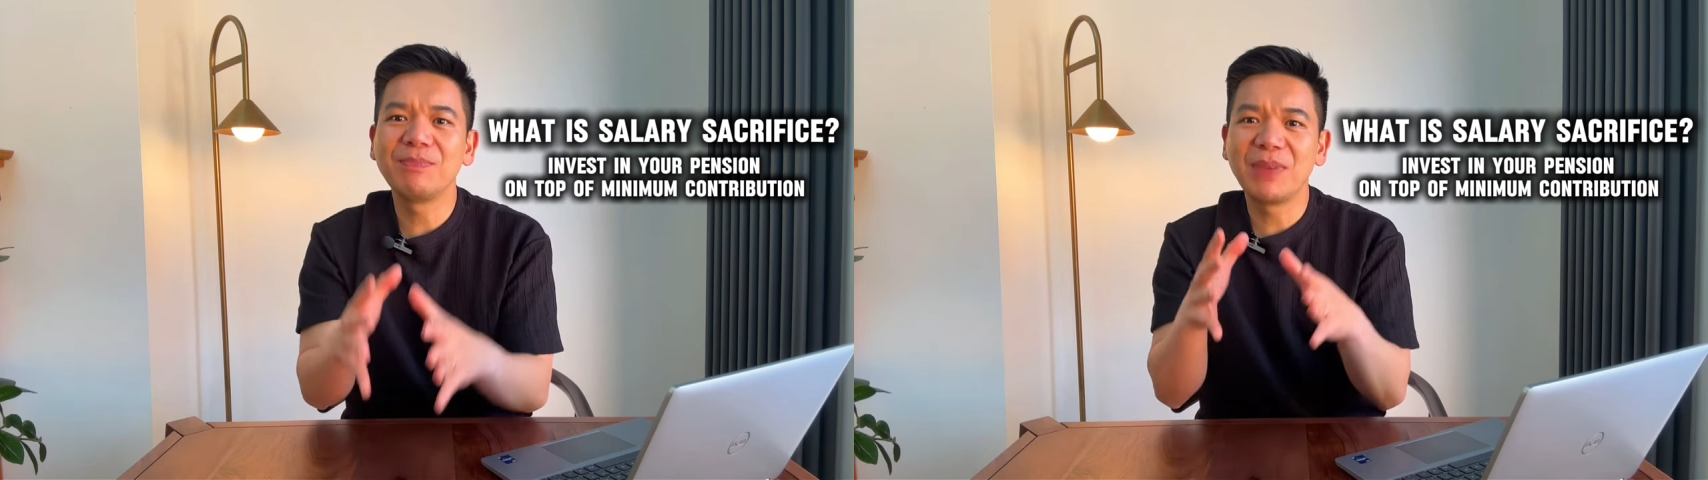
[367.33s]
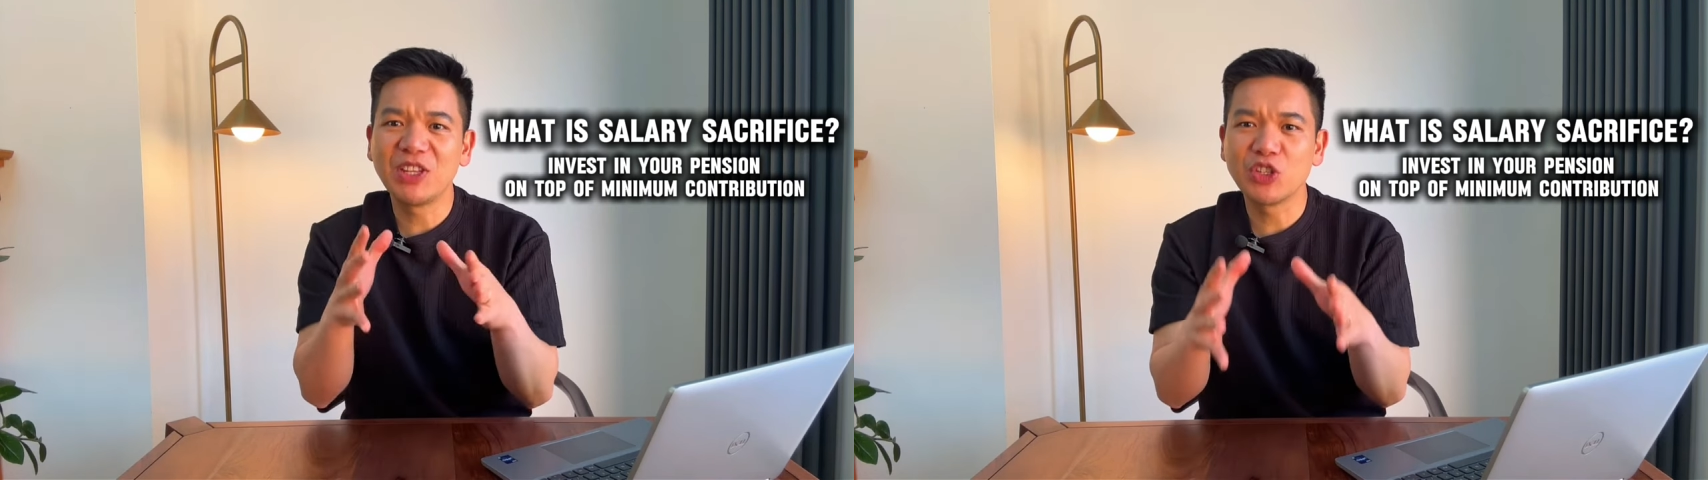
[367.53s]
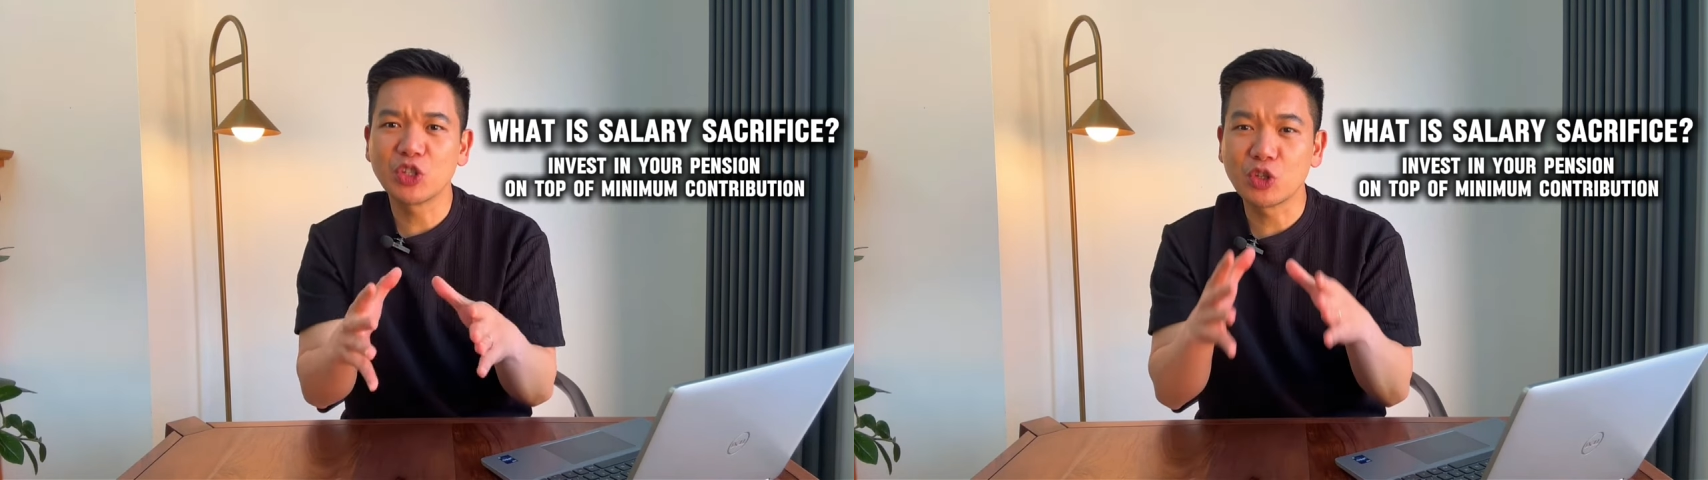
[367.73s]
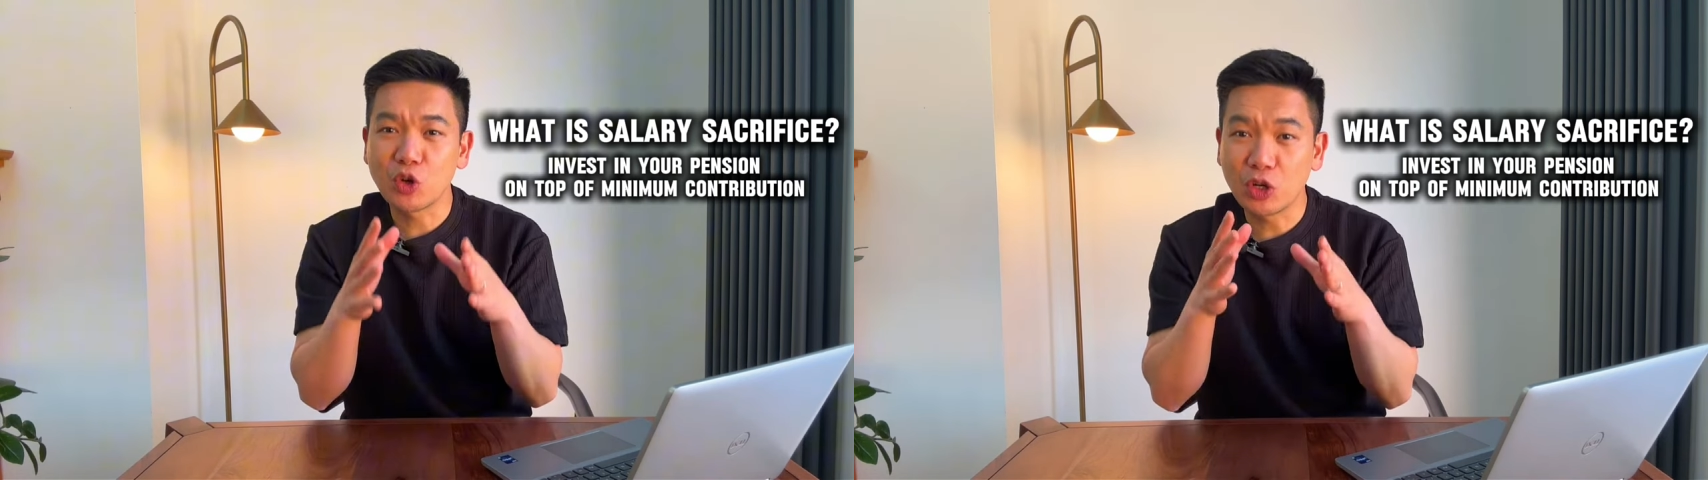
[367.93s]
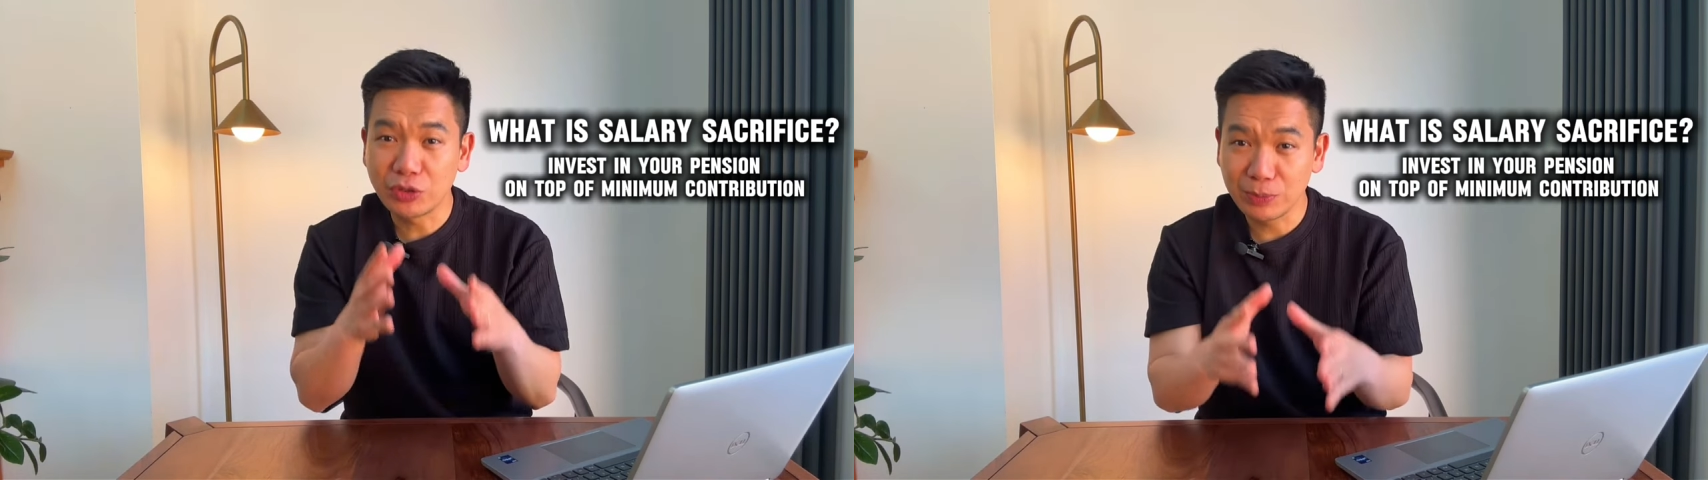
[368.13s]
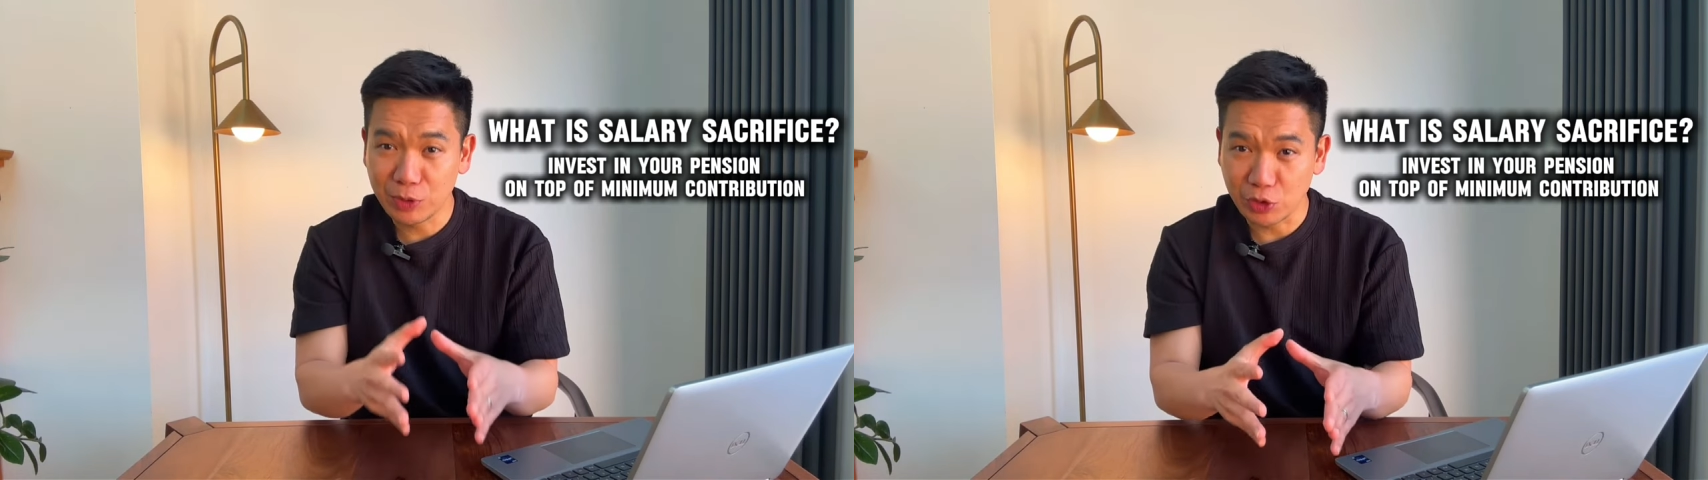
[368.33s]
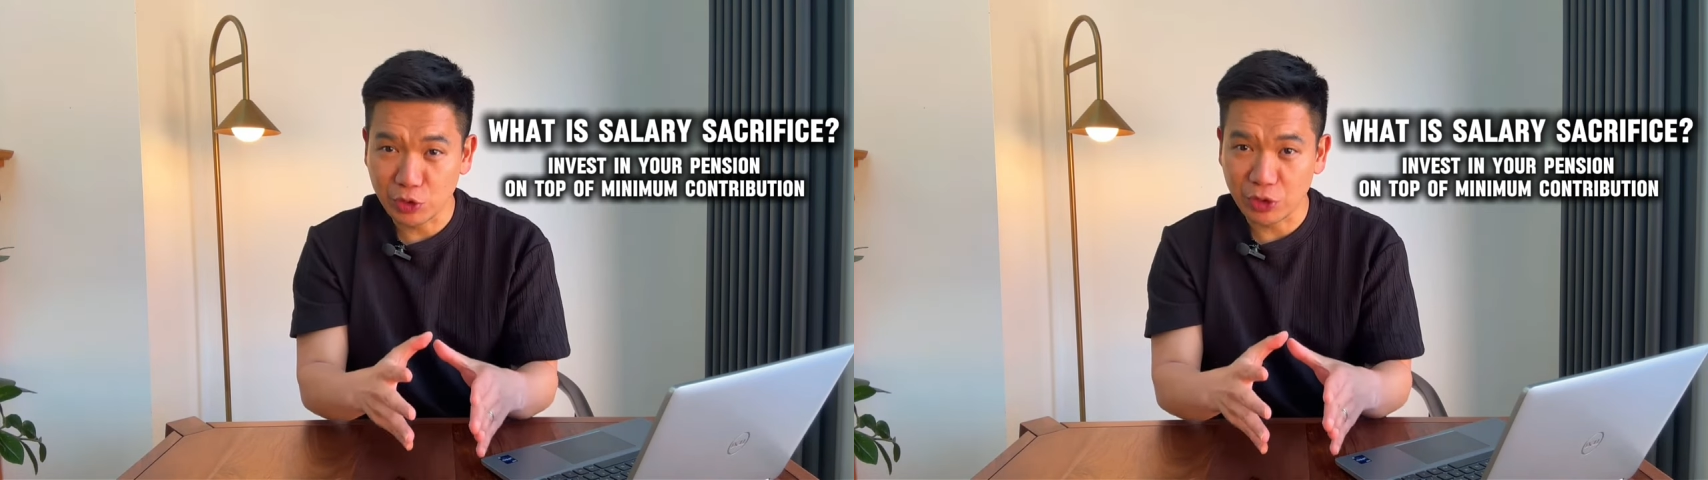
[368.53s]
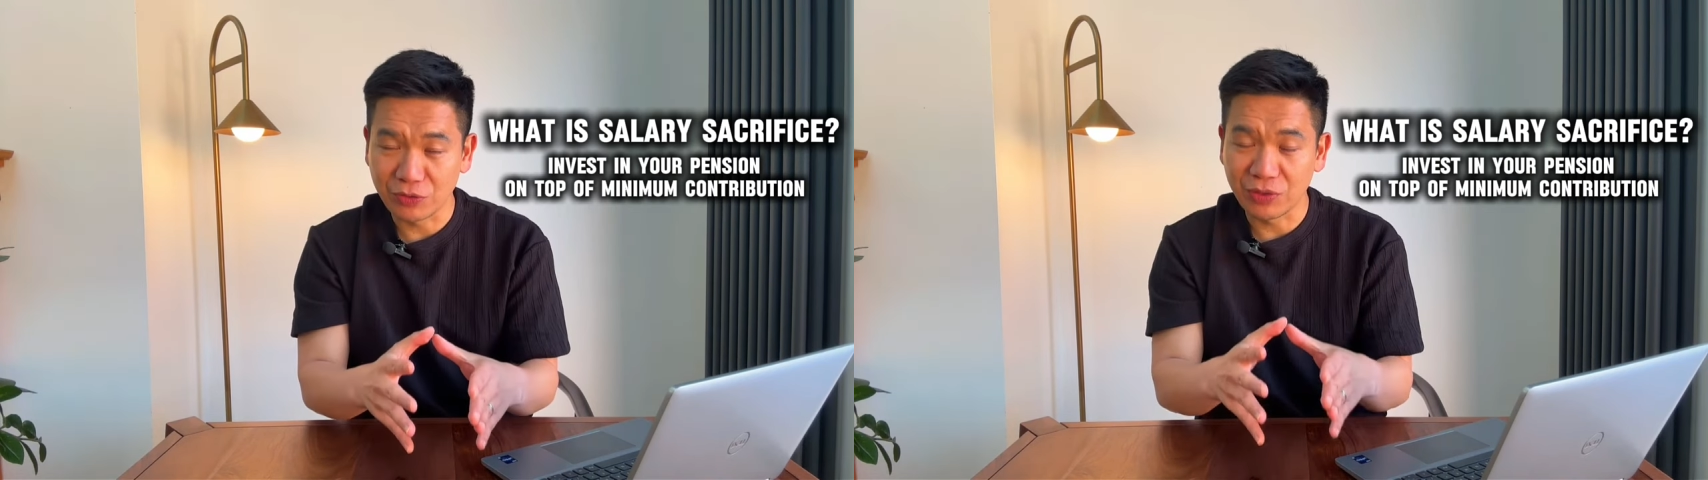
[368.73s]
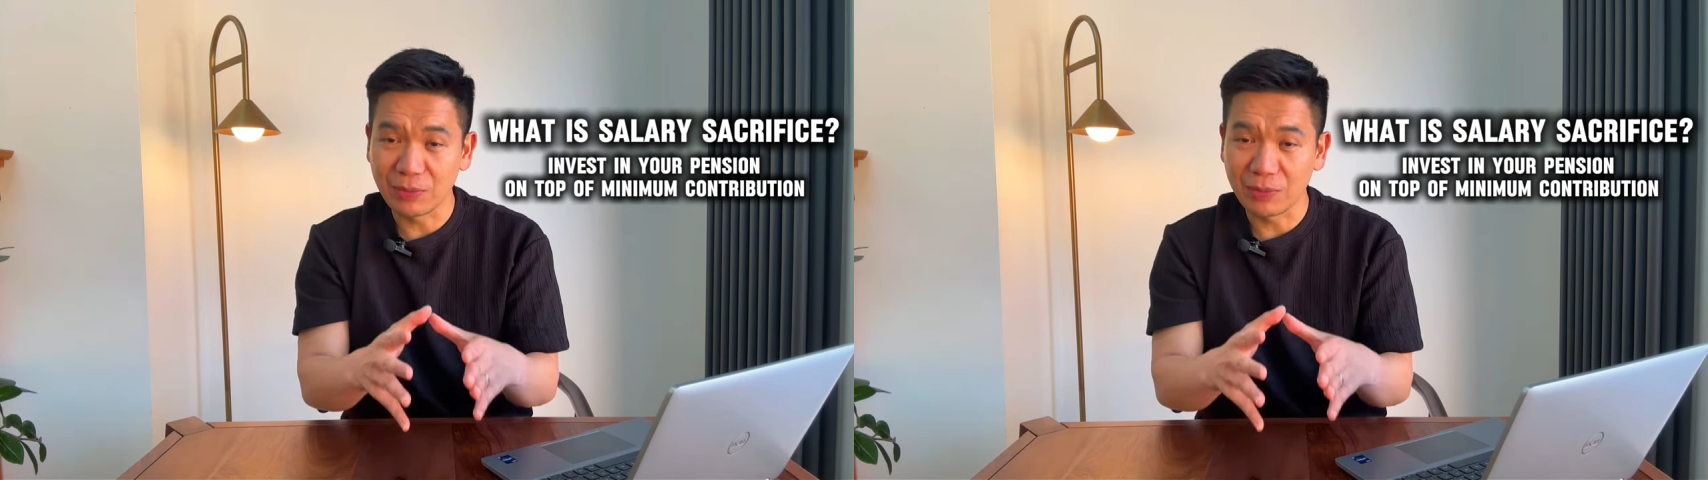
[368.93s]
pension contribution